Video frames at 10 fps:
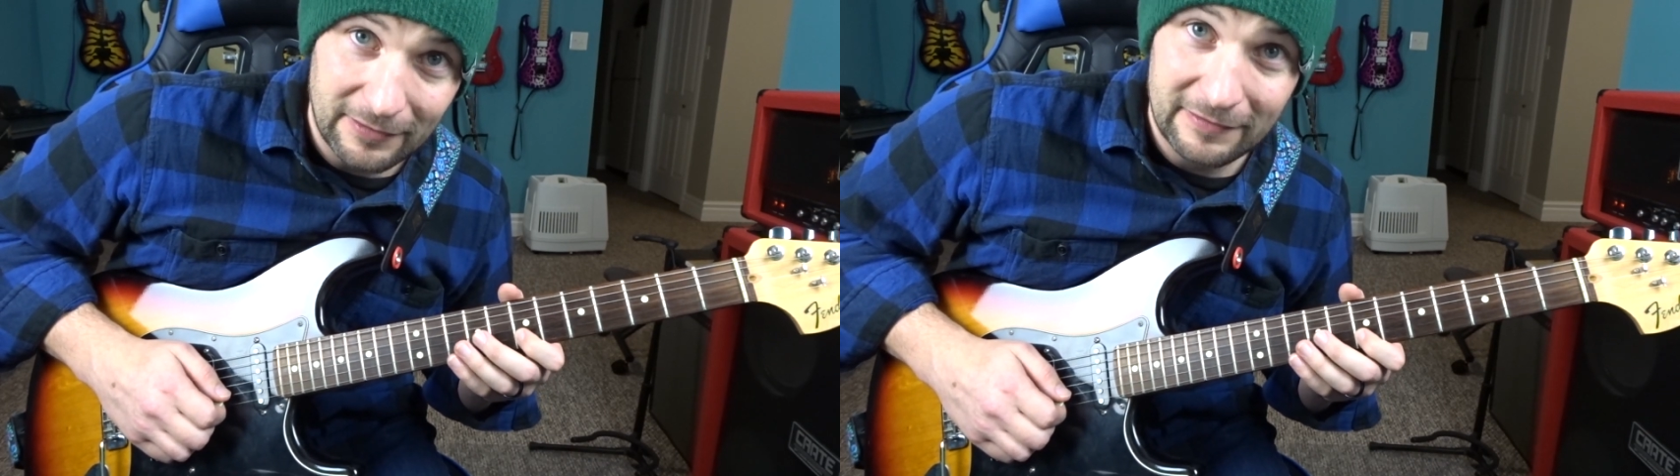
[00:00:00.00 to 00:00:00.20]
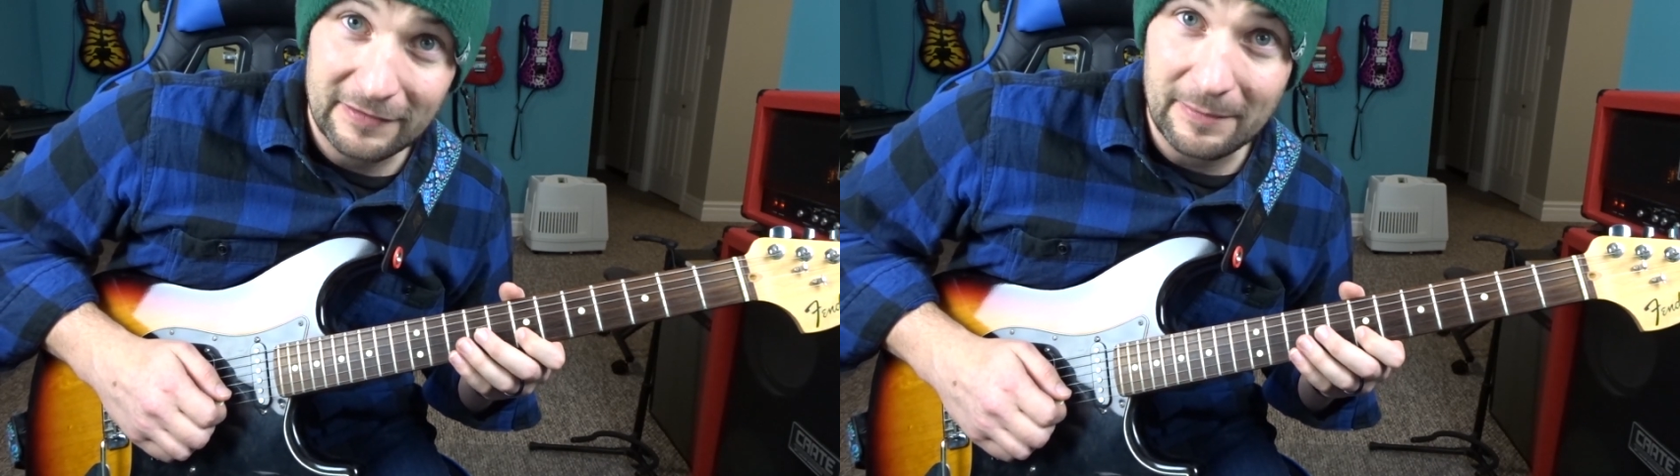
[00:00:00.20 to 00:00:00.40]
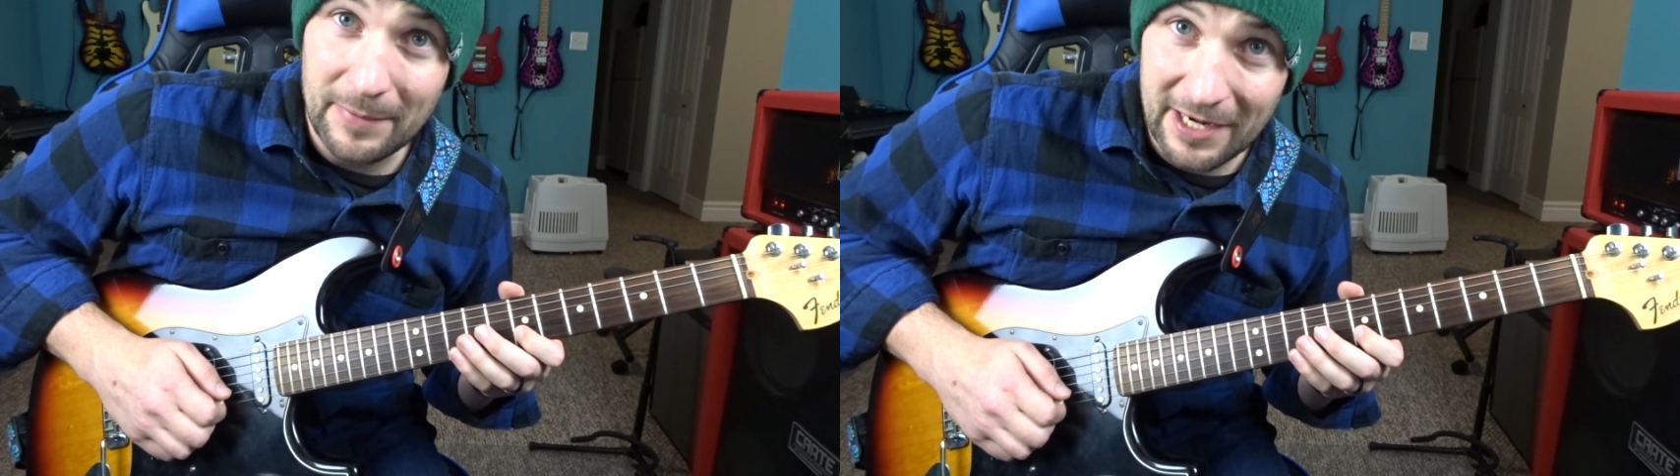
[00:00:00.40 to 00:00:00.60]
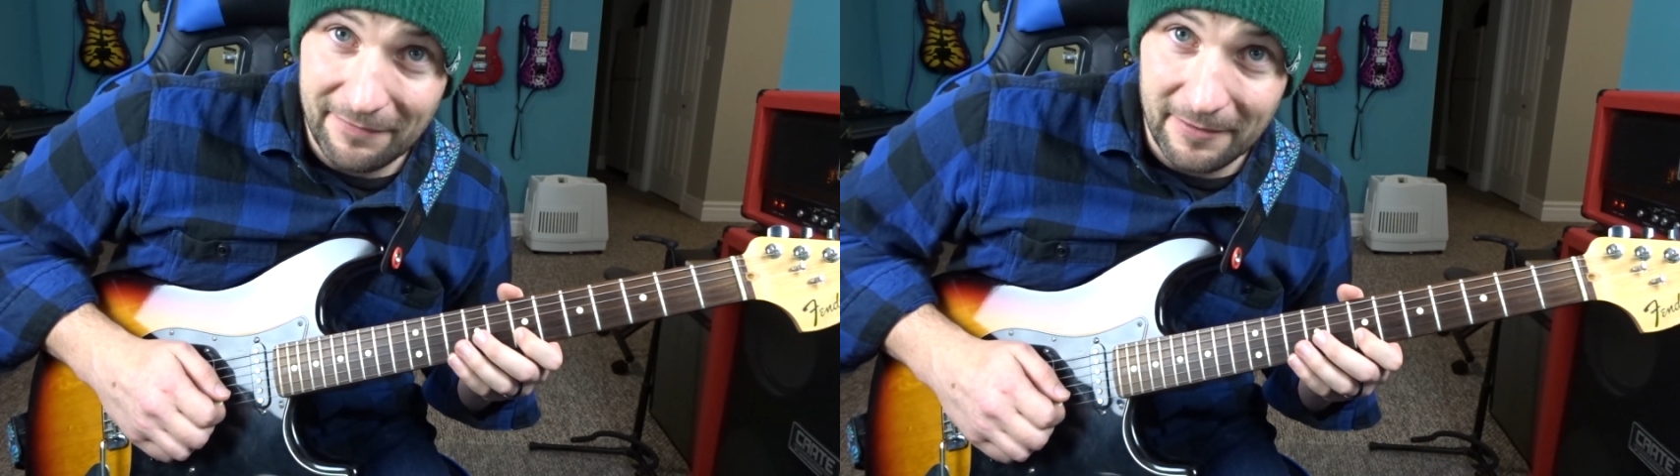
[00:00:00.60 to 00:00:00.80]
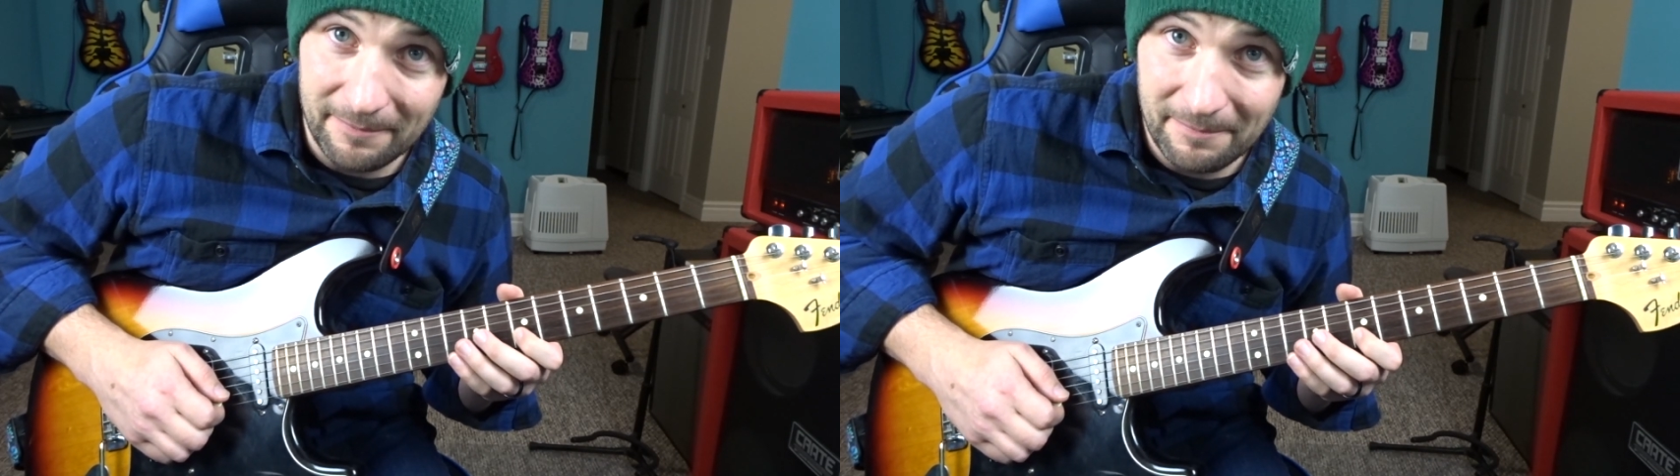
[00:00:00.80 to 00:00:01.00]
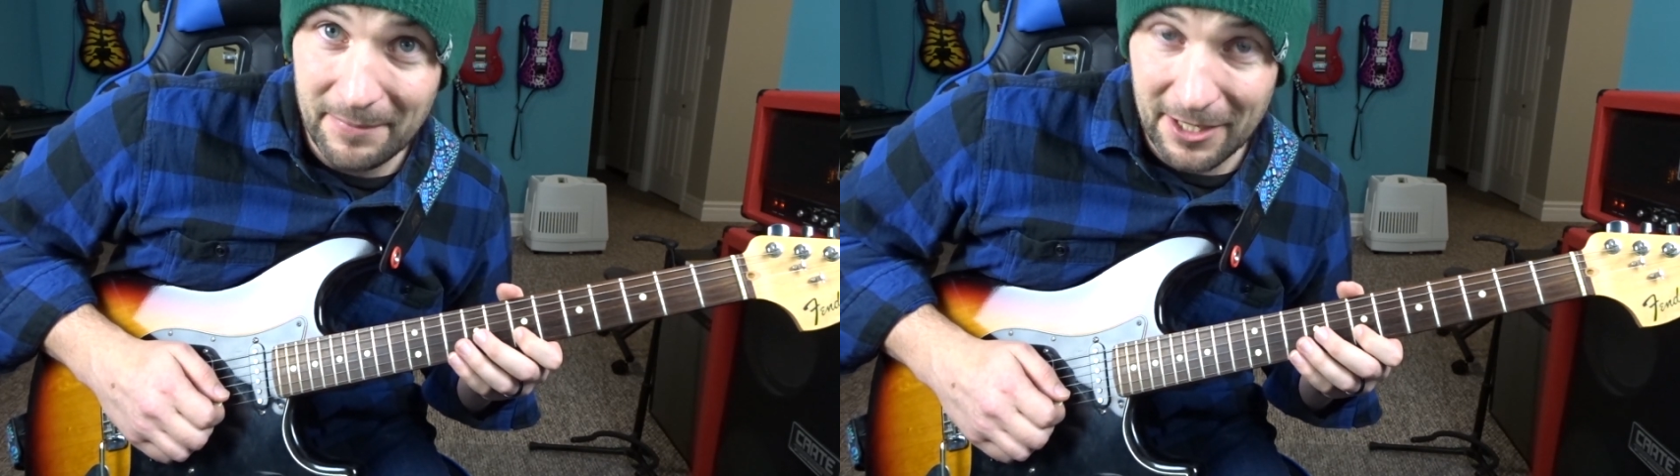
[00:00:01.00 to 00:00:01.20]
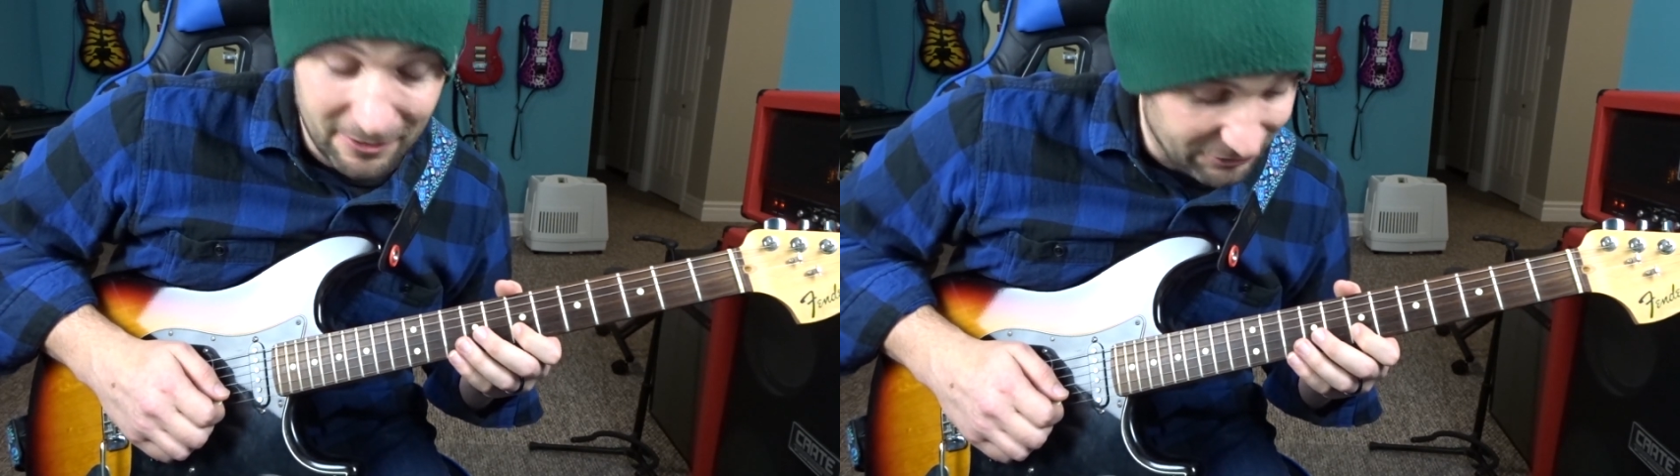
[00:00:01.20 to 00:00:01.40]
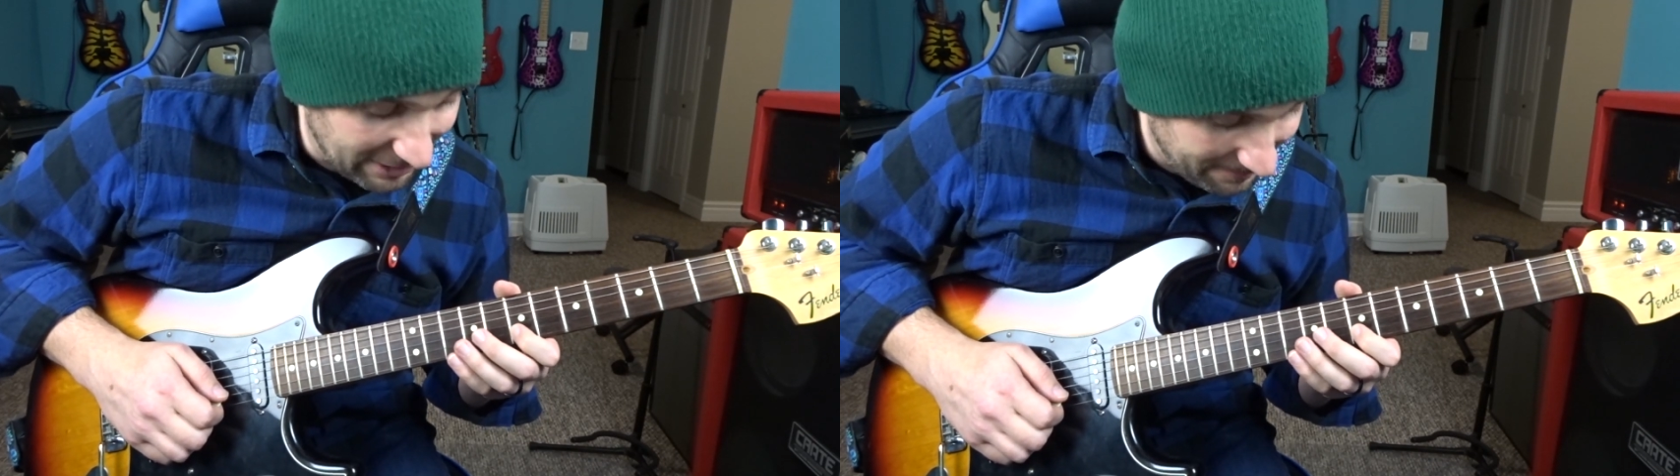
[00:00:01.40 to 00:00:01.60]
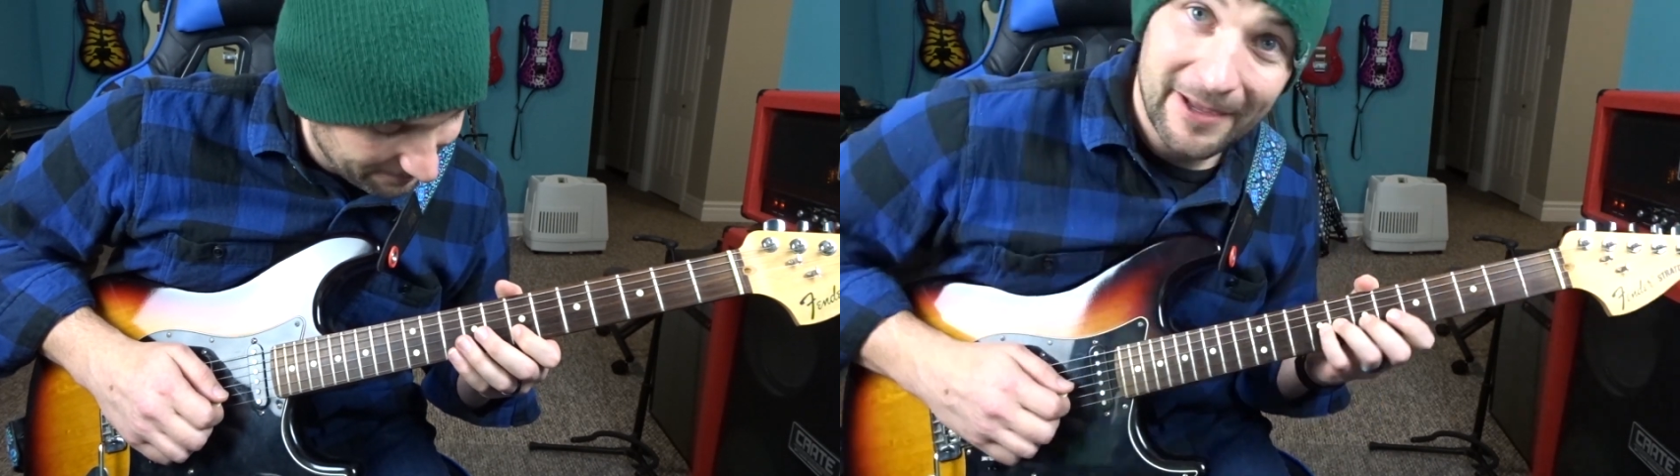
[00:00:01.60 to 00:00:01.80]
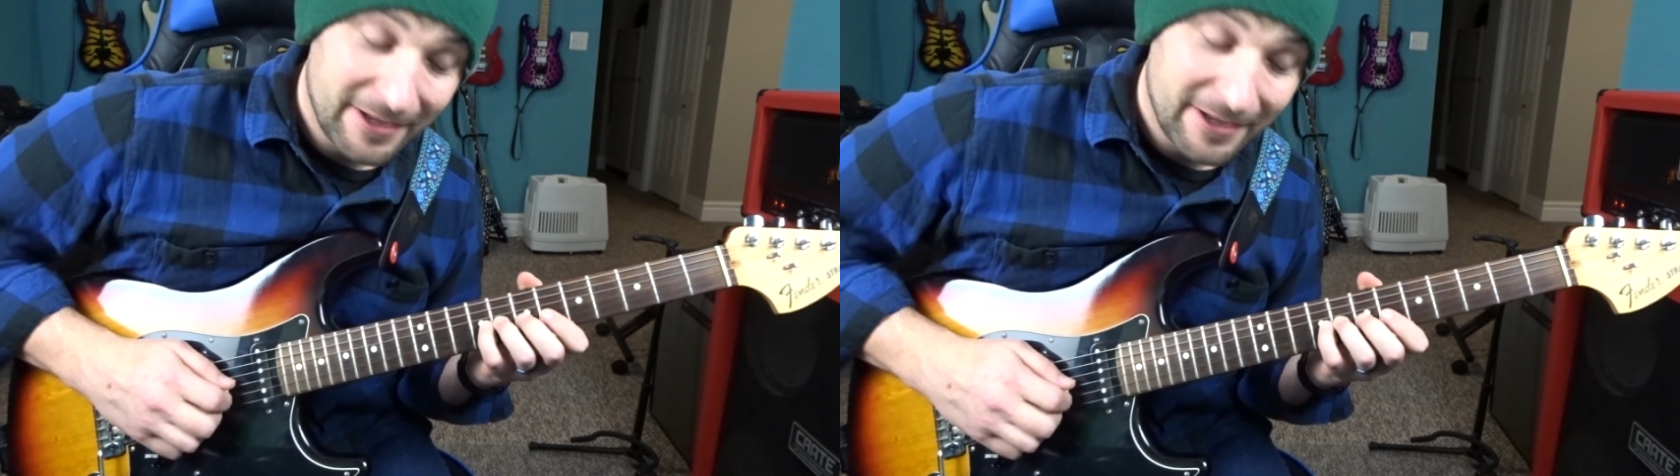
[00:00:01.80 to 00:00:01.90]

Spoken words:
So this is a bit of a bigger jump.